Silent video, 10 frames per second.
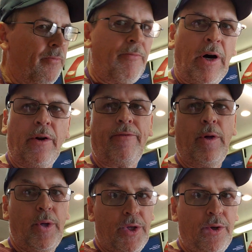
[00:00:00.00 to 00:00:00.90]
Found a
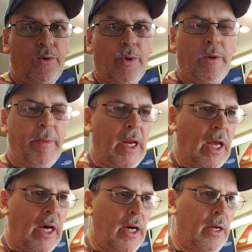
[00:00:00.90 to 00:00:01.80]
few issues with the
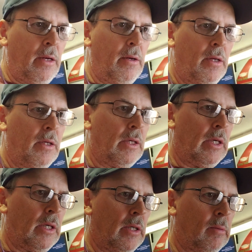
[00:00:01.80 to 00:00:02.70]
Minicon,
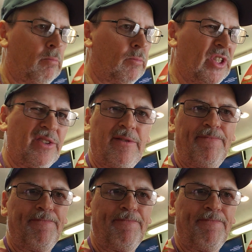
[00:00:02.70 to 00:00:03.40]
just